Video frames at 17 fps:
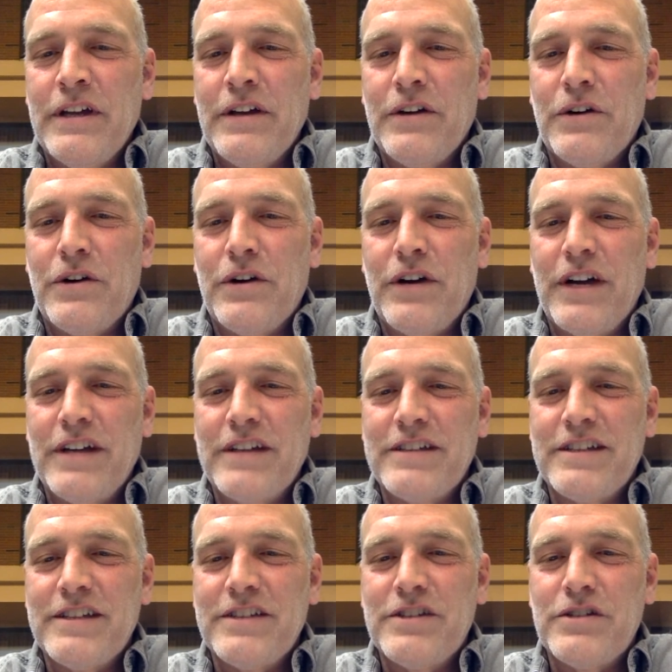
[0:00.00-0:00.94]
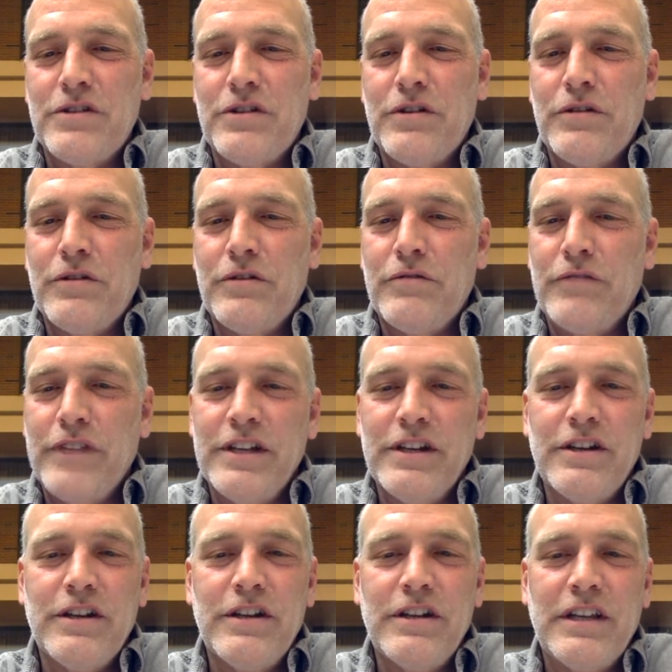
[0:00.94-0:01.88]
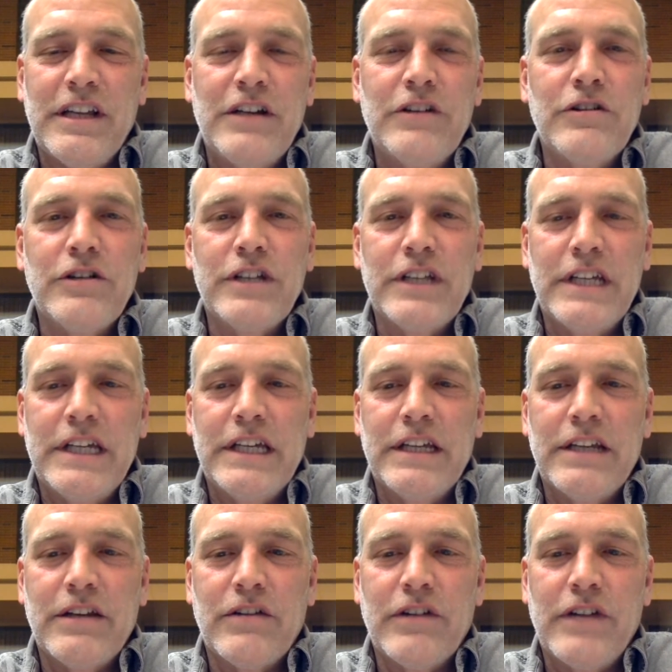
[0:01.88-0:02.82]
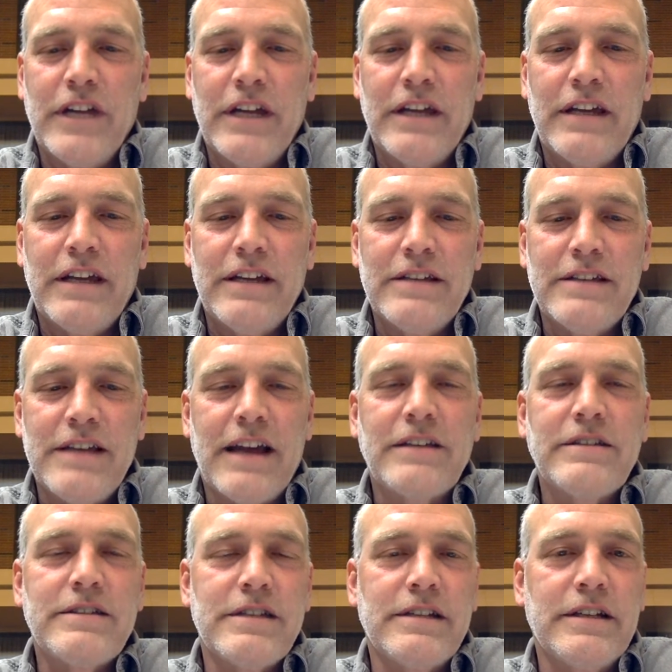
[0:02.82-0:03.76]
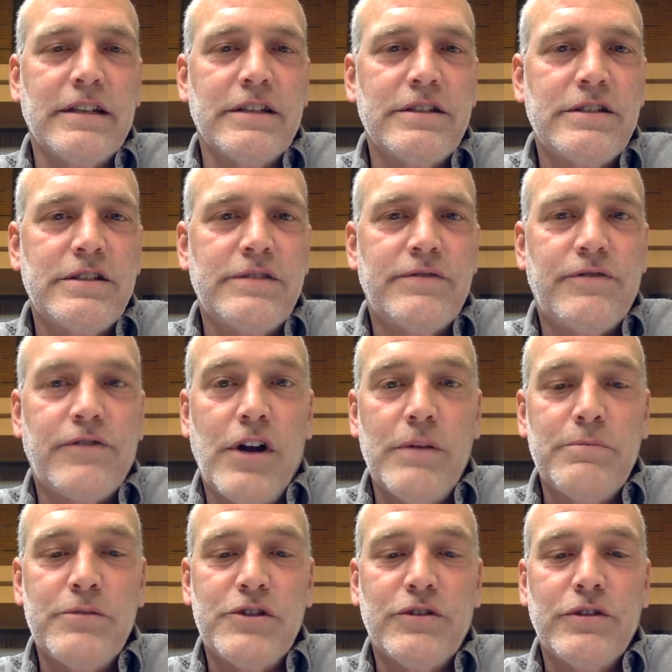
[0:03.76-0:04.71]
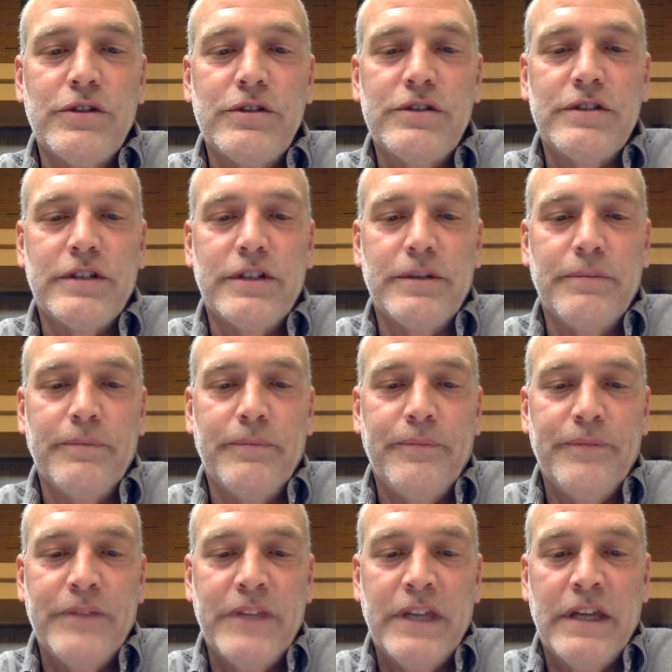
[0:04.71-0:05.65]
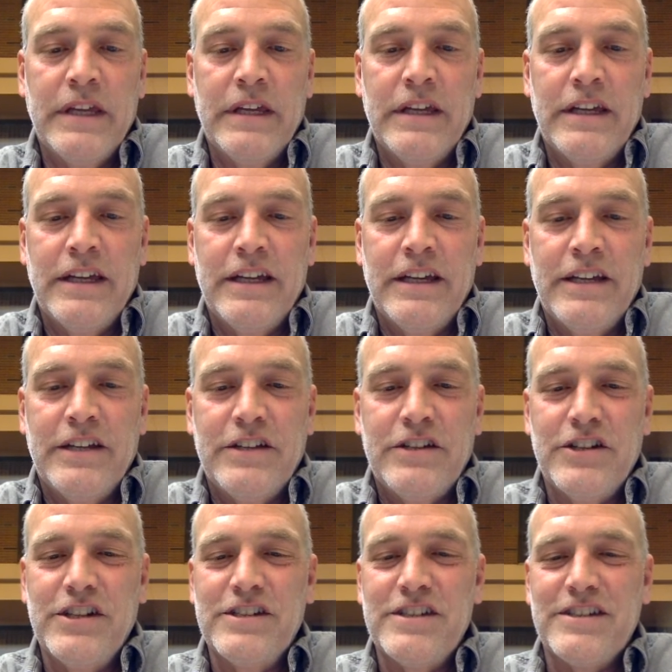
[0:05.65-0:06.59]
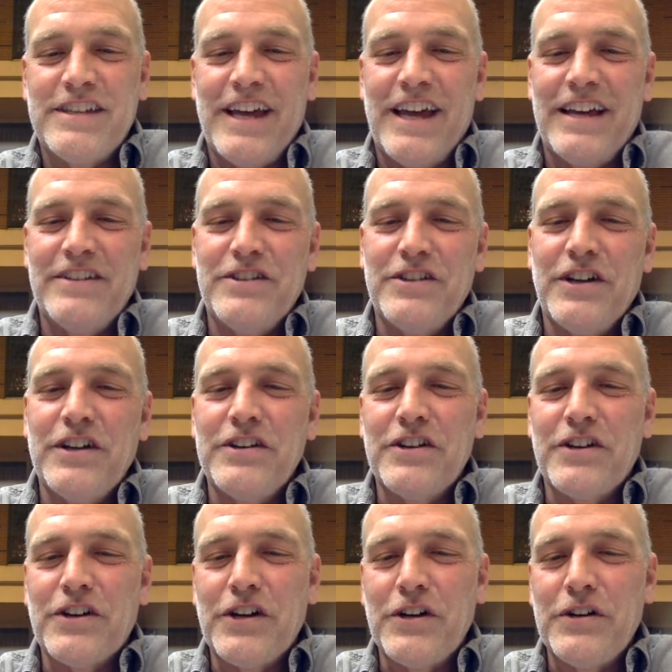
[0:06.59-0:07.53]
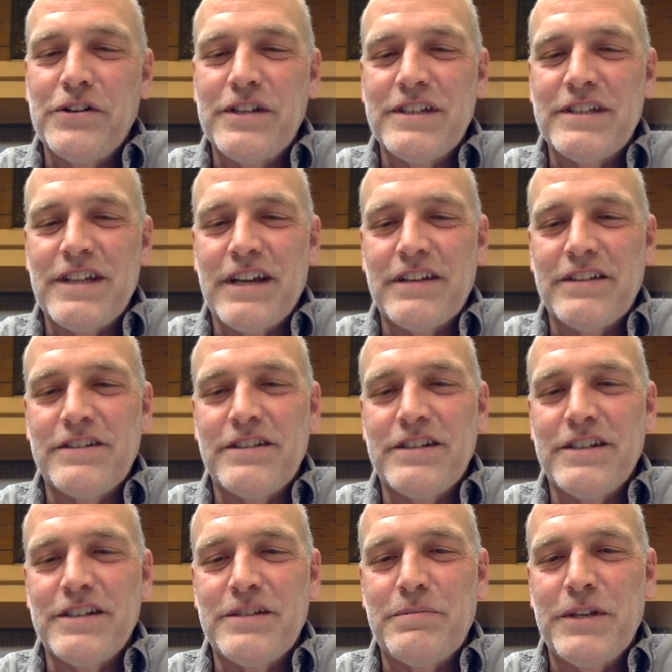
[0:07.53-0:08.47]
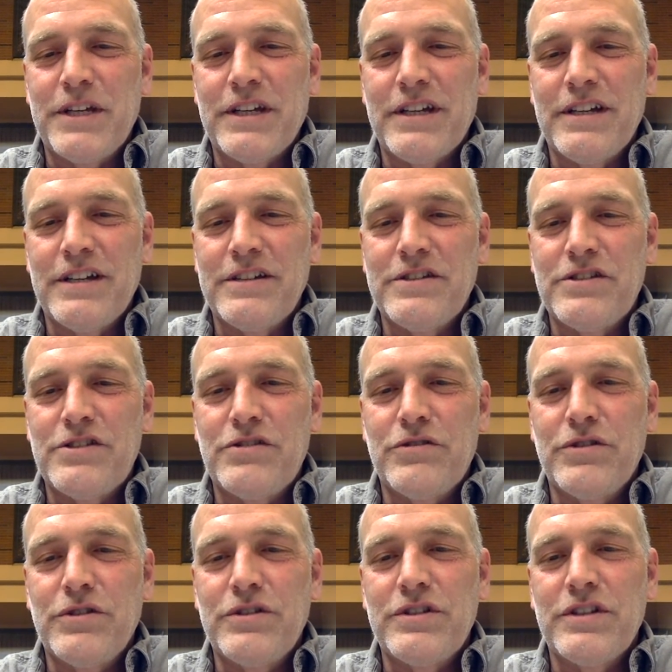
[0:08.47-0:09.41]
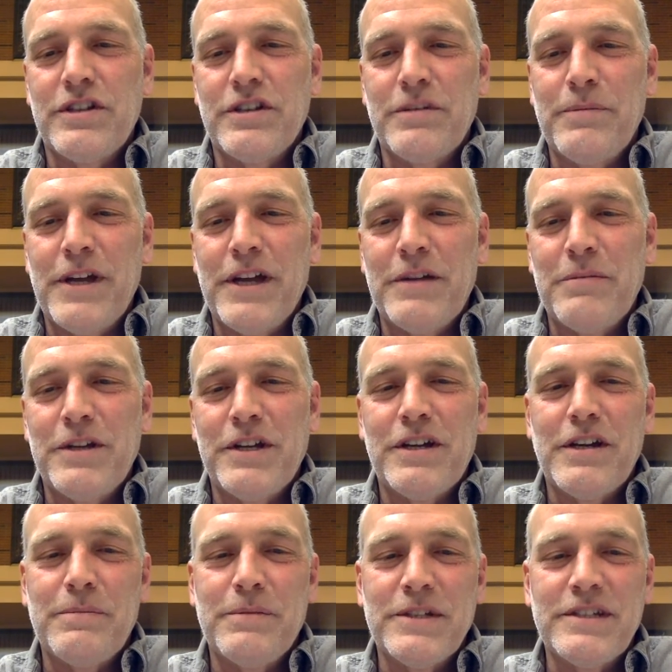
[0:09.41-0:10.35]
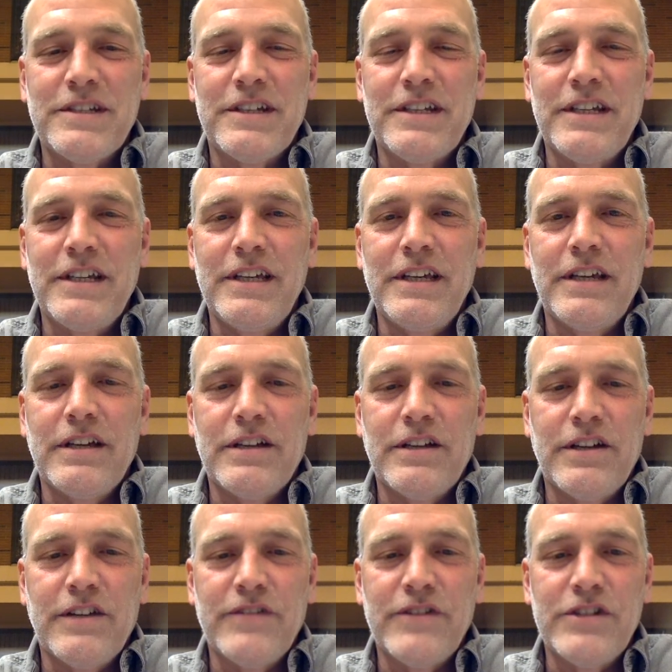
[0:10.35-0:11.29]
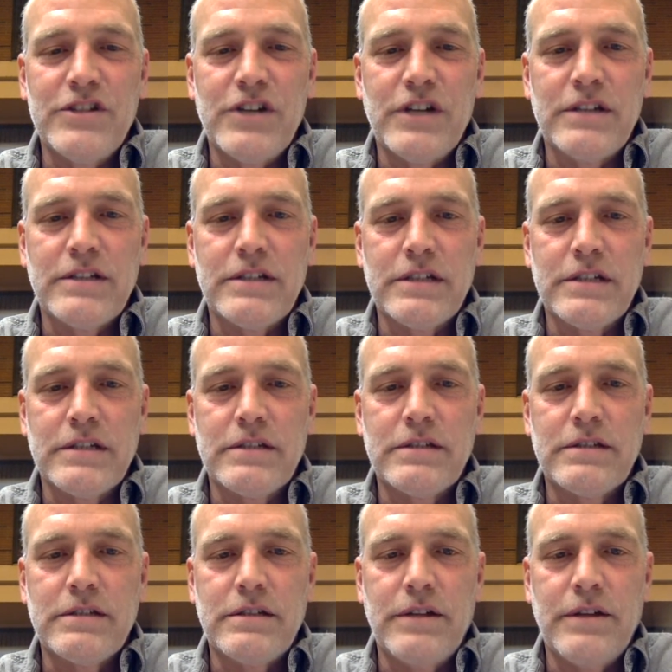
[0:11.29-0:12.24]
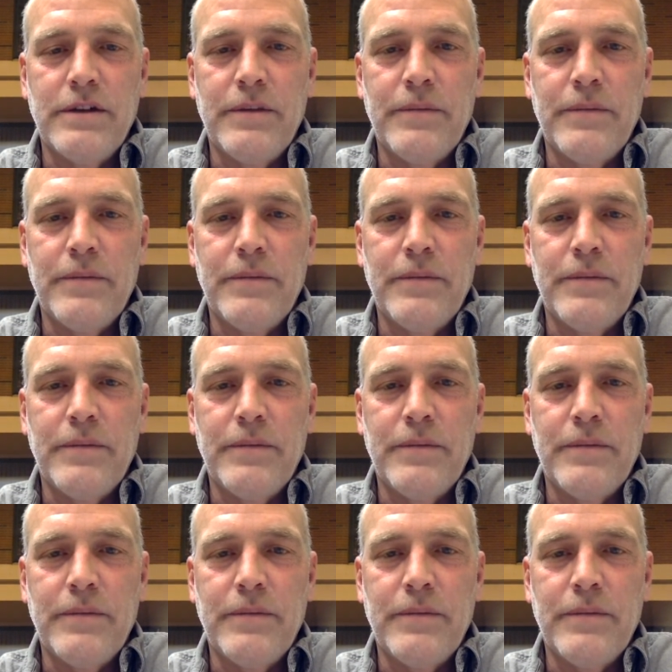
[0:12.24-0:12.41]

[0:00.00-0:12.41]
or as it's written literally in Greek, his exodus from Jerusalem. Jesus had to undergo this exodus because Jerusalem had become a city of injustice.